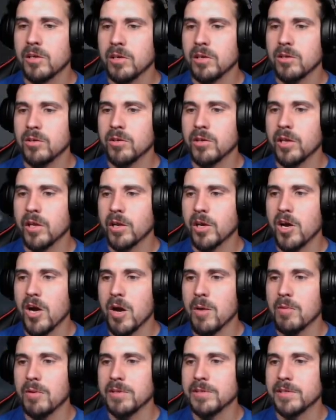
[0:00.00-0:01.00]
Looking at
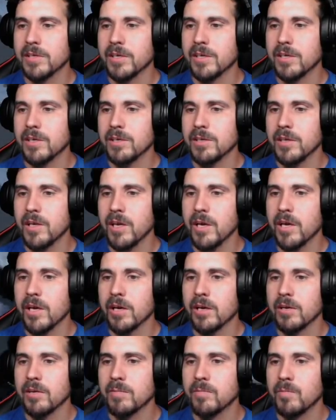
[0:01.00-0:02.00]
comedies, huh? Yeah.
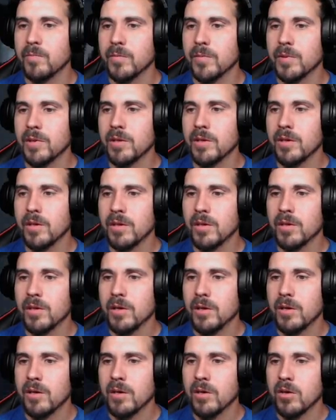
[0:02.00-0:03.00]

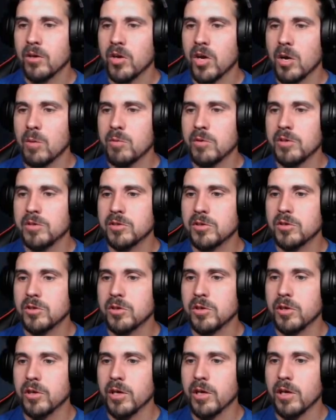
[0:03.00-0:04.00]
Comedies are
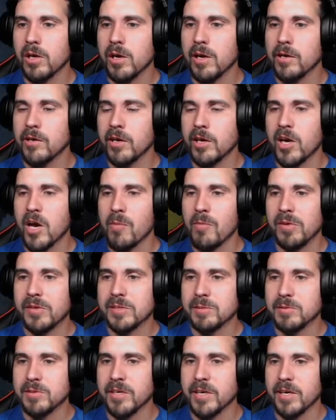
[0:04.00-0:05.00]
good. I like comedies
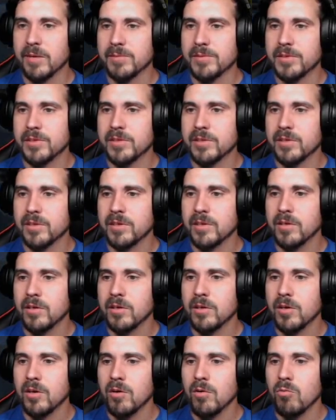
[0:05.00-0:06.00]
sometimes.
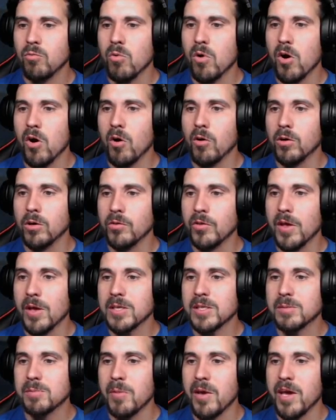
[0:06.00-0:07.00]
Whoa,
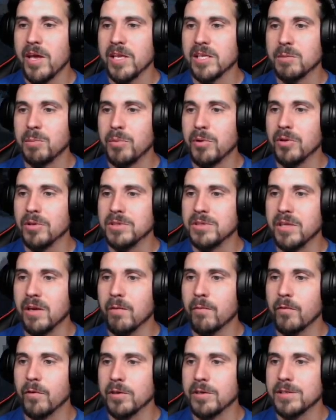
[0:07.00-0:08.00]
this man is built
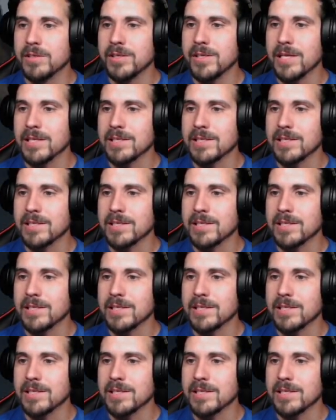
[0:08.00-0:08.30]
different. You see that